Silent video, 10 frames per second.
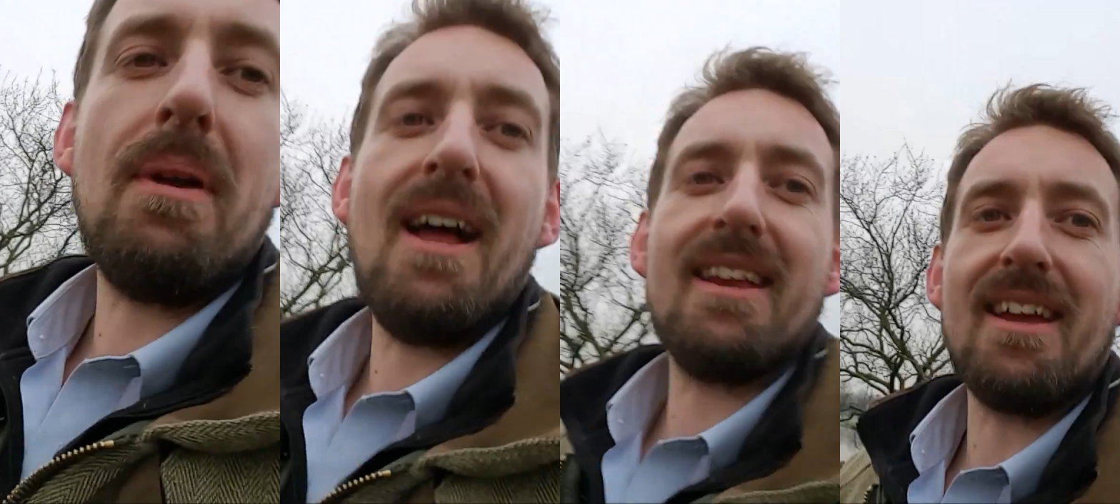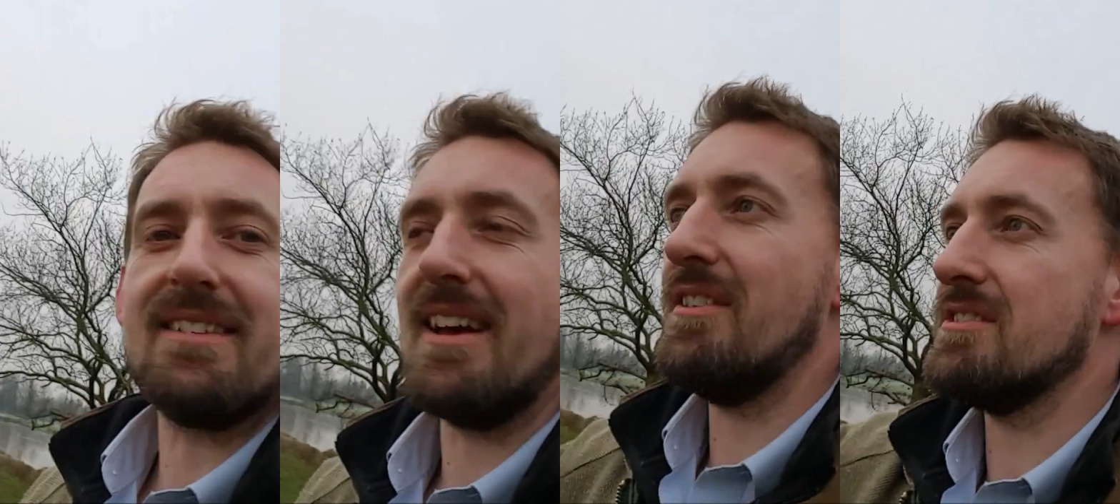planning
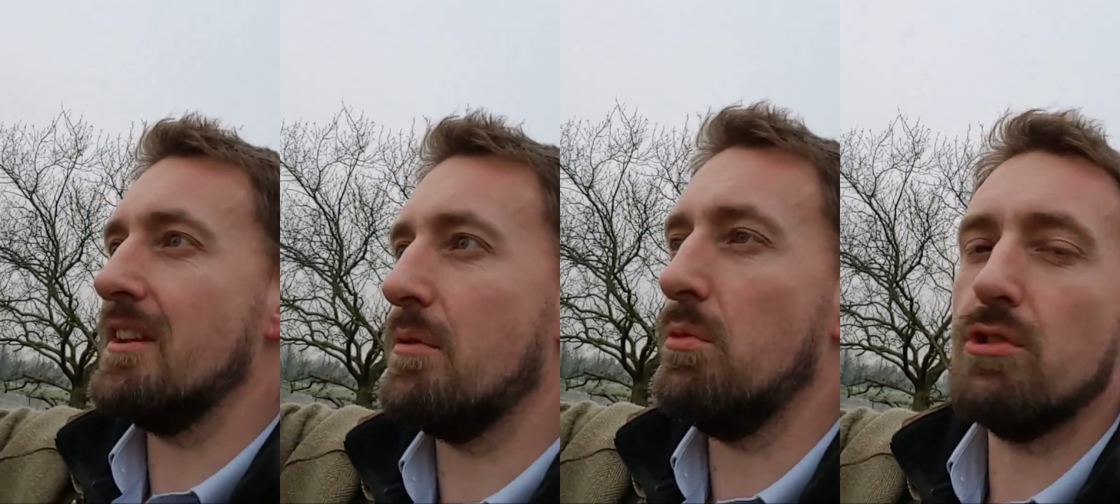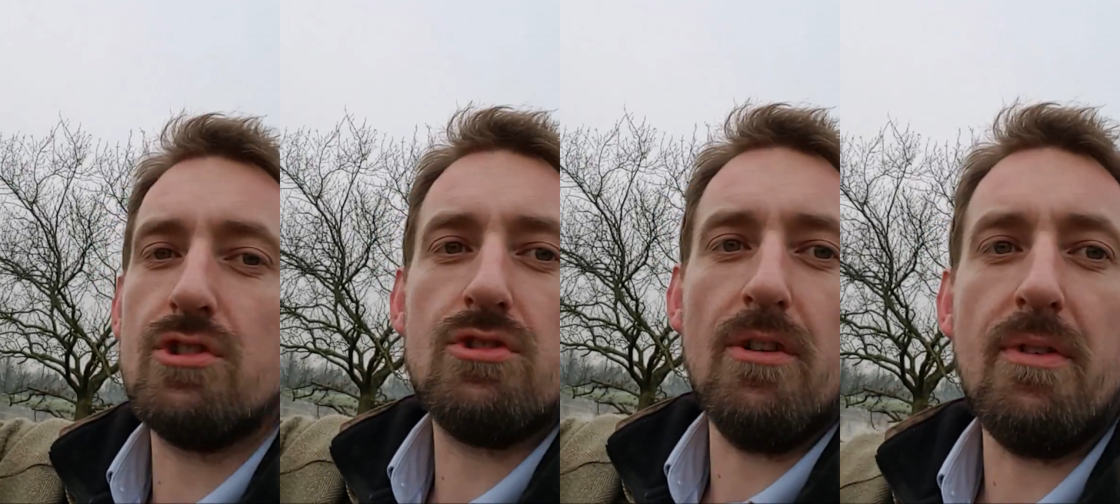is there is another
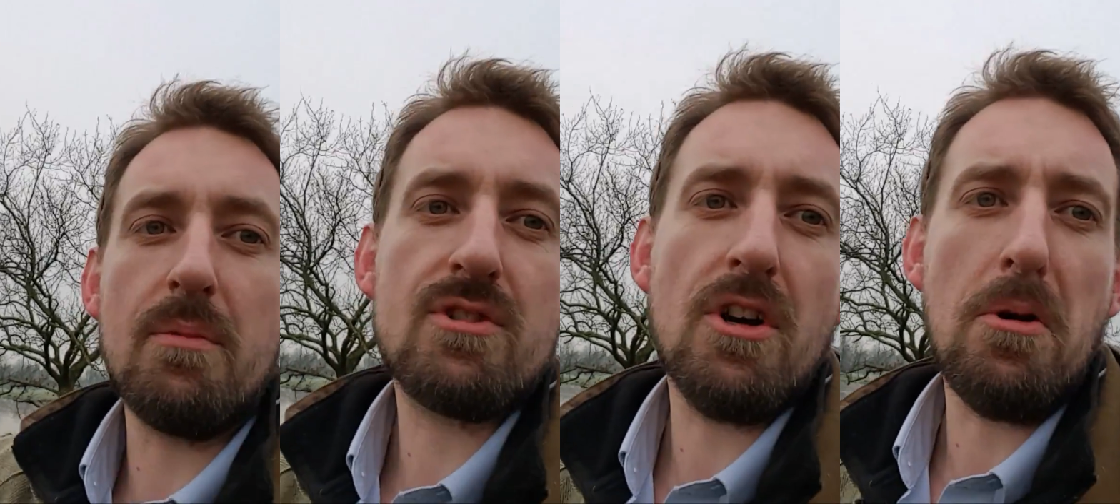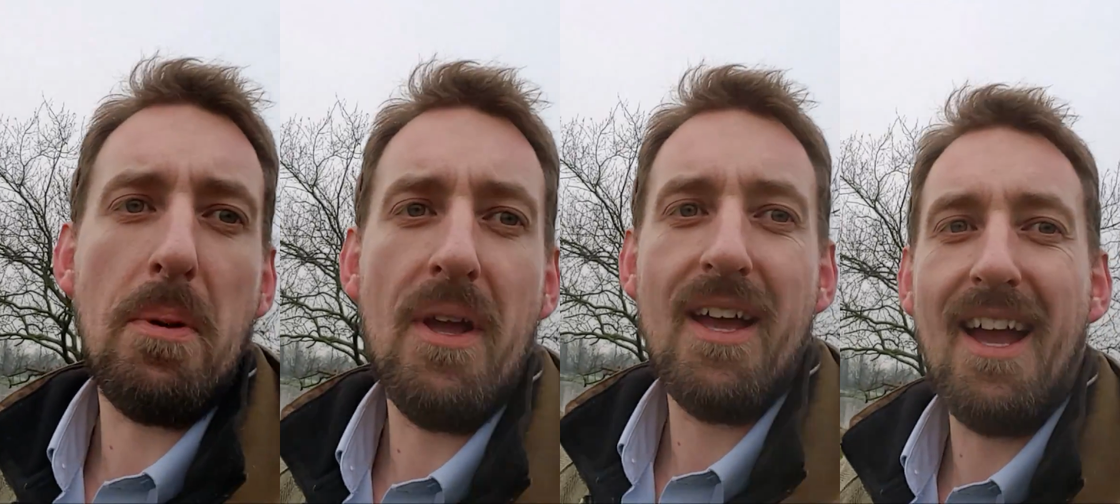water trough up the top,
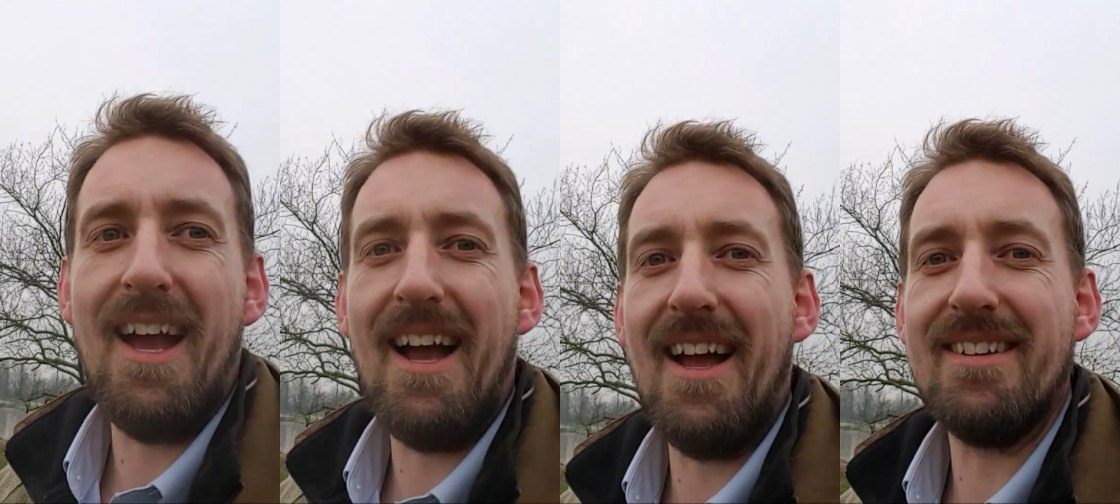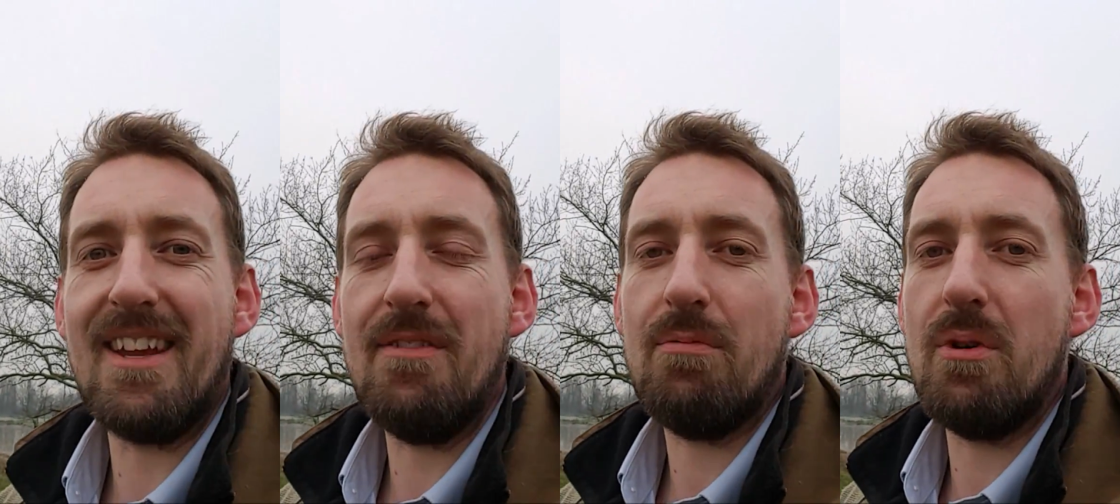and
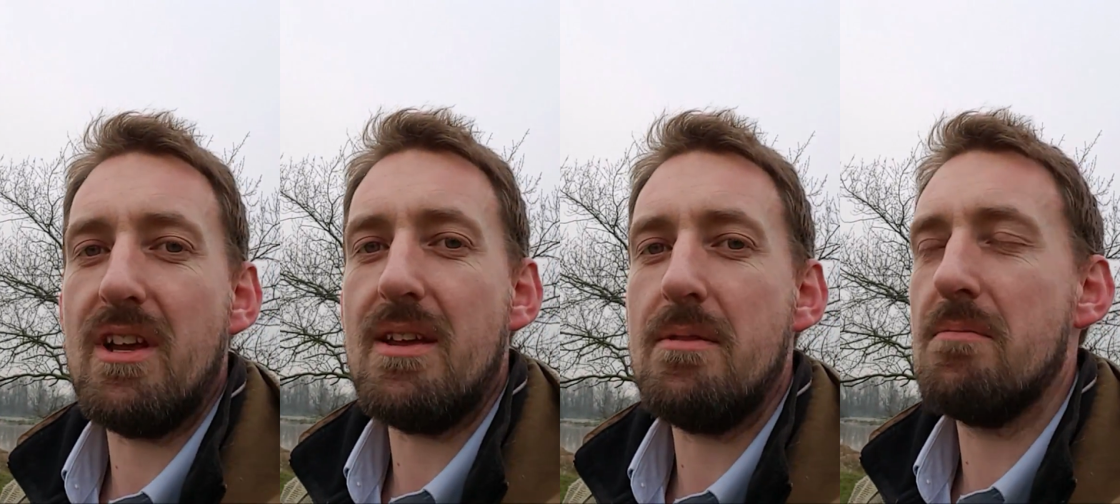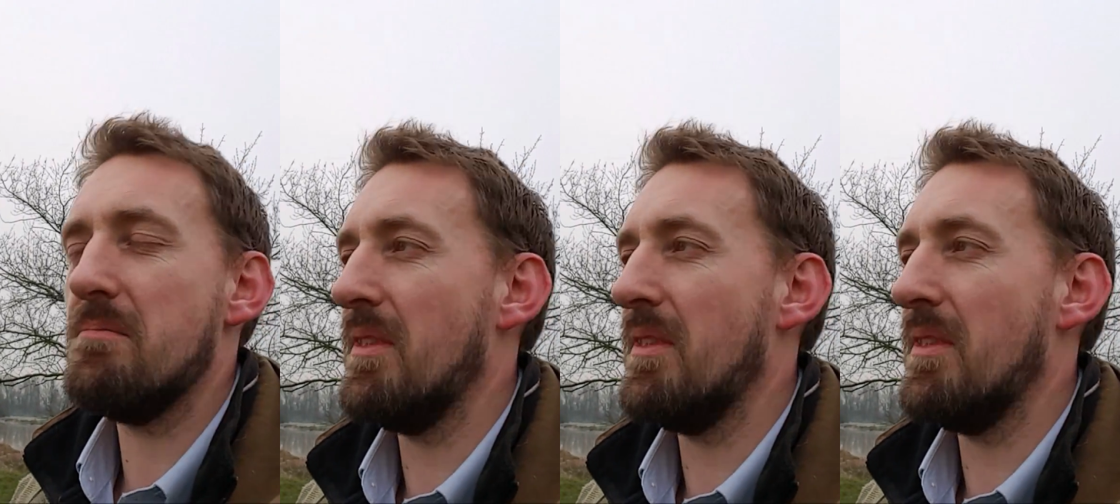if we